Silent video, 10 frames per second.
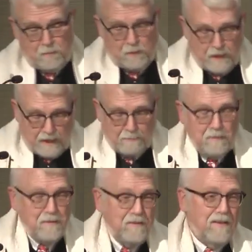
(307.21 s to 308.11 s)
will
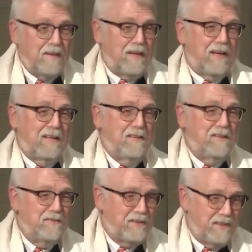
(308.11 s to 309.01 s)
happen again
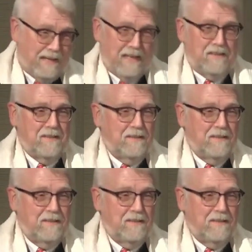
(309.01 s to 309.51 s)
tonight.